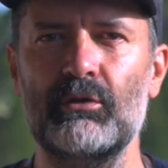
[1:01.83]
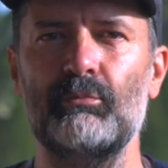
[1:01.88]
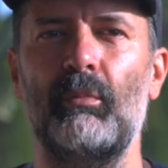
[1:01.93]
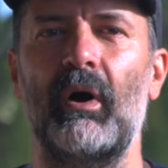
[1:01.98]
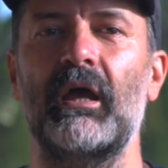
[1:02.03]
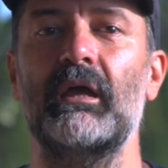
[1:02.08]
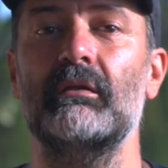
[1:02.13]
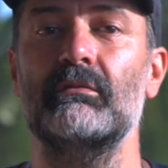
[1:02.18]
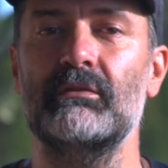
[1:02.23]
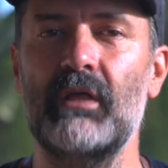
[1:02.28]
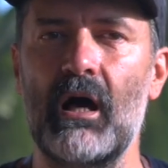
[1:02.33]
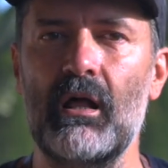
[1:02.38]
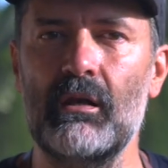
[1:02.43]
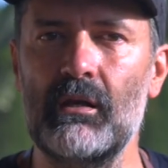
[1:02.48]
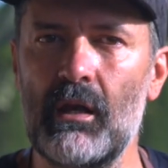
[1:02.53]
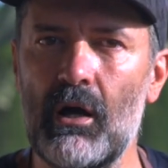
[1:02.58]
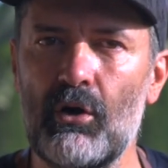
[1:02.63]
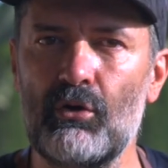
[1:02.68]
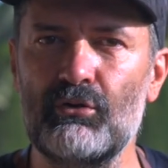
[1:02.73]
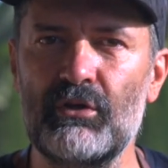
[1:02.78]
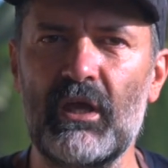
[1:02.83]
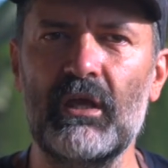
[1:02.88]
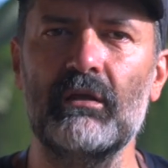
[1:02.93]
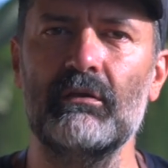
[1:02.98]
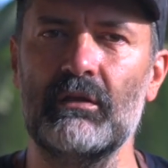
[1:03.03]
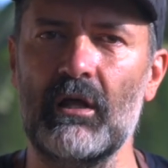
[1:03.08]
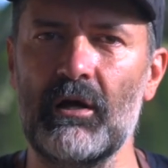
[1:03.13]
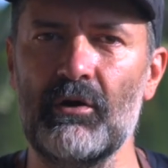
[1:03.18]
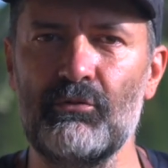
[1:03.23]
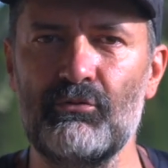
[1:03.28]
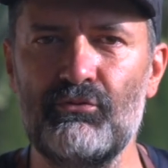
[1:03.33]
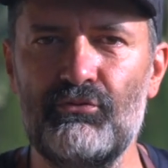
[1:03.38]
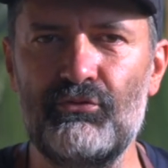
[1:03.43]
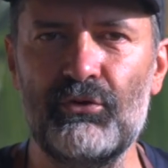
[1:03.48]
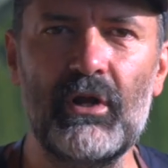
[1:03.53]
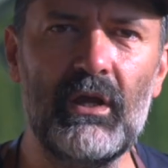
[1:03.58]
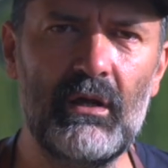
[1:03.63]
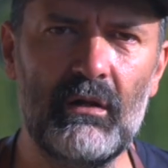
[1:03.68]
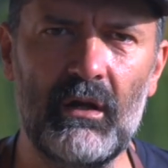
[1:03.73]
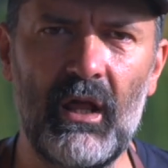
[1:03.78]
by downloading the
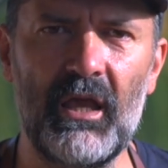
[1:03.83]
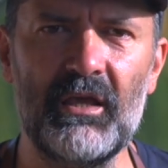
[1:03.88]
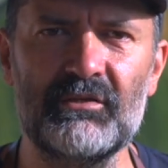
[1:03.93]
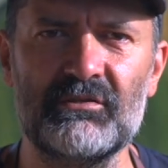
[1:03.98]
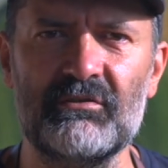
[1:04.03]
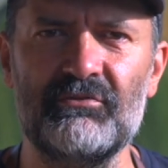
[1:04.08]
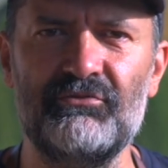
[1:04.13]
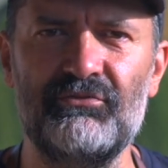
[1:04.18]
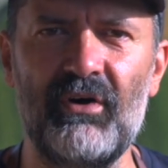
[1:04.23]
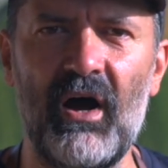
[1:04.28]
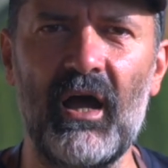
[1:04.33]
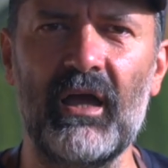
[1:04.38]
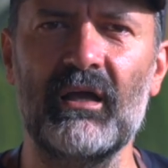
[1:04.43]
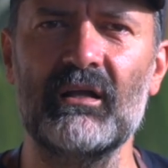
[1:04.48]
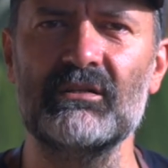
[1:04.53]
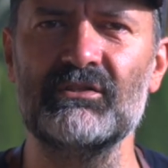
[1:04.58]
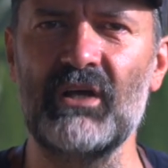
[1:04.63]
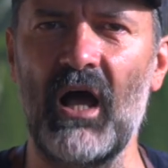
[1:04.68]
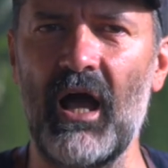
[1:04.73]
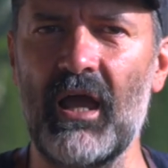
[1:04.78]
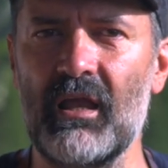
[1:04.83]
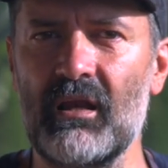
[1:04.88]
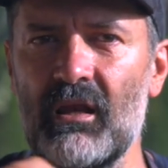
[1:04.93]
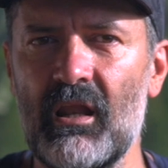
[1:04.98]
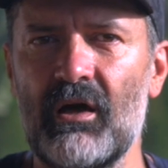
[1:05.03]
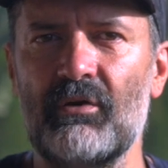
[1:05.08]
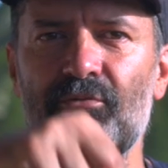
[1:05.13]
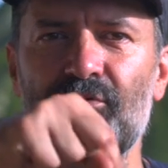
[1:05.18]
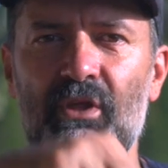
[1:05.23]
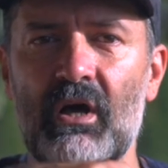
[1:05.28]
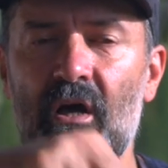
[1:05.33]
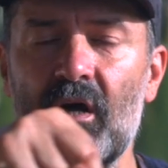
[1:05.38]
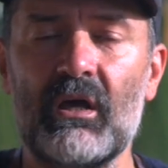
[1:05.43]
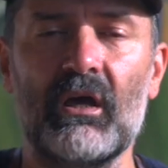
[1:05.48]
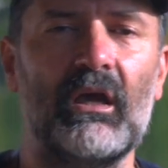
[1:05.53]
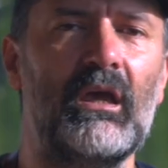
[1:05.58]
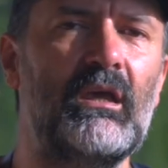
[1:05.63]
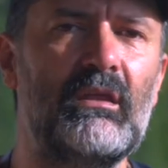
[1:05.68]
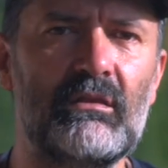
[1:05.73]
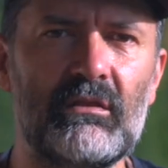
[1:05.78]
free laser files I left
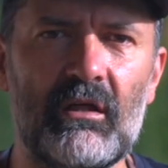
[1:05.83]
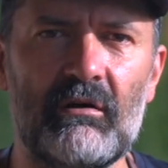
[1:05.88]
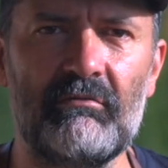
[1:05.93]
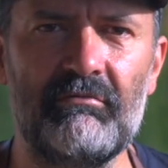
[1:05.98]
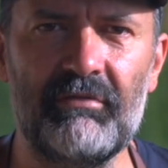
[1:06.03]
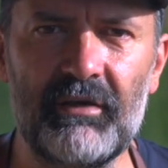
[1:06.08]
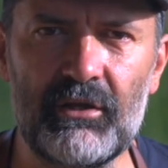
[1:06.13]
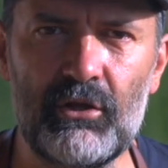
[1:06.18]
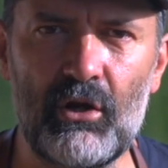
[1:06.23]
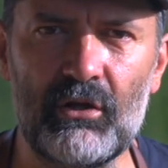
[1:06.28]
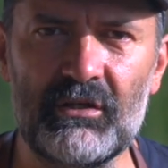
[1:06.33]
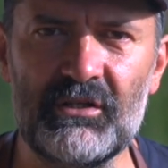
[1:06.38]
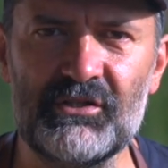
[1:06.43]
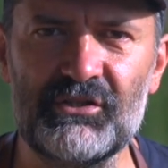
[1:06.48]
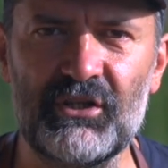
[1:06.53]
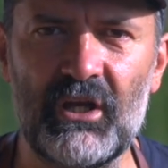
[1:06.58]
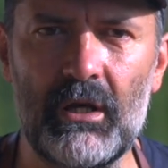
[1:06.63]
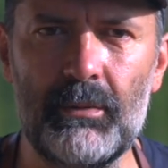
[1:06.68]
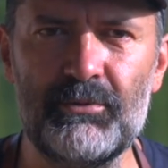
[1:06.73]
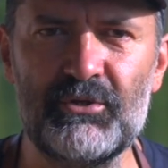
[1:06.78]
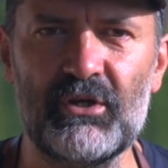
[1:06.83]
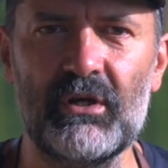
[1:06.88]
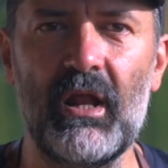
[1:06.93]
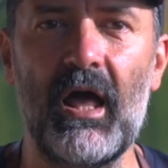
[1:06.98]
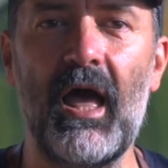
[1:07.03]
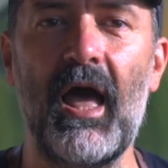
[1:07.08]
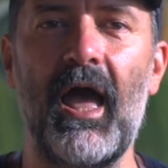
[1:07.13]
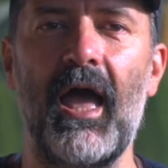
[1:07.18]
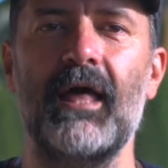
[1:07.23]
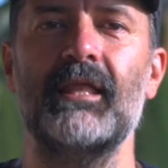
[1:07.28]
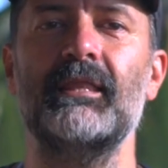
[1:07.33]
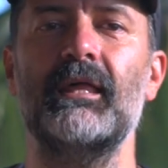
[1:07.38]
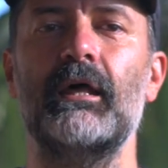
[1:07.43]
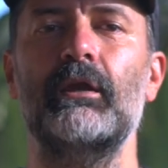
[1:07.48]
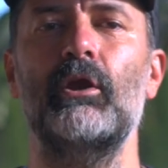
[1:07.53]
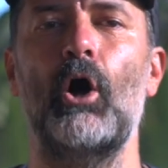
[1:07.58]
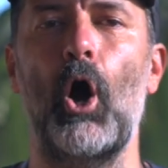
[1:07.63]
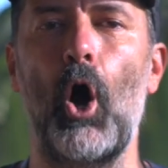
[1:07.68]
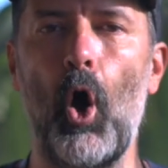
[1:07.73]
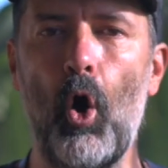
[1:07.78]
in the video description, and
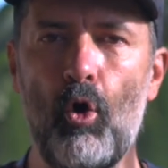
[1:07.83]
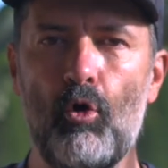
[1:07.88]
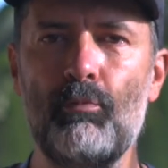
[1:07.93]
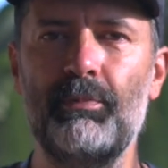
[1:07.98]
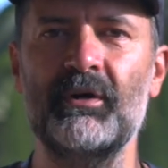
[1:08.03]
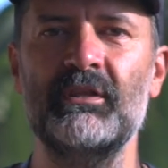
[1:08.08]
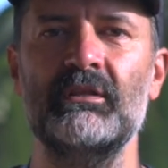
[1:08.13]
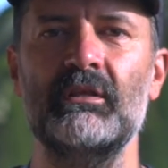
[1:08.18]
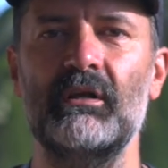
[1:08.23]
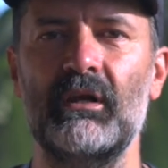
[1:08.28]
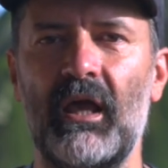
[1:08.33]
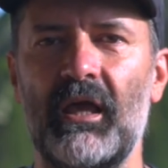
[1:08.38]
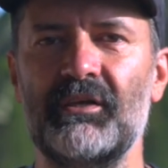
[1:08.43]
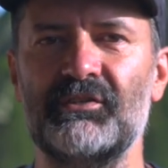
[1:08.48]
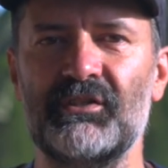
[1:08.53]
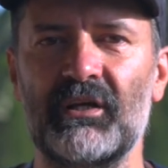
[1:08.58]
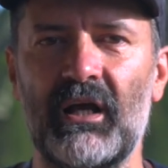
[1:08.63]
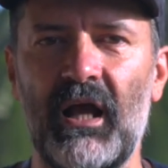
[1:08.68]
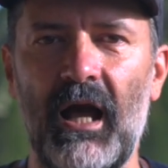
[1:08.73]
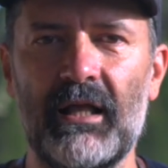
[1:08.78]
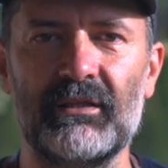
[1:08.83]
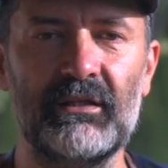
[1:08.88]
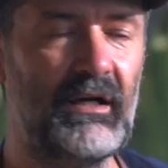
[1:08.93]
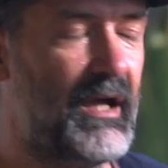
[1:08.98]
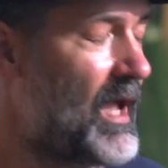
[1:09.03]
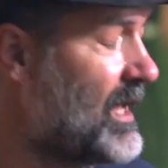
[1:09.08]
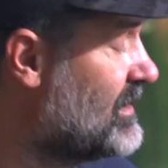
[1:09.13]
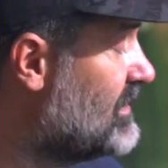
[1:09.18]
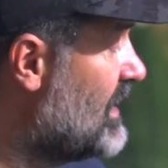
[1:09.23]
then open the laser cutter and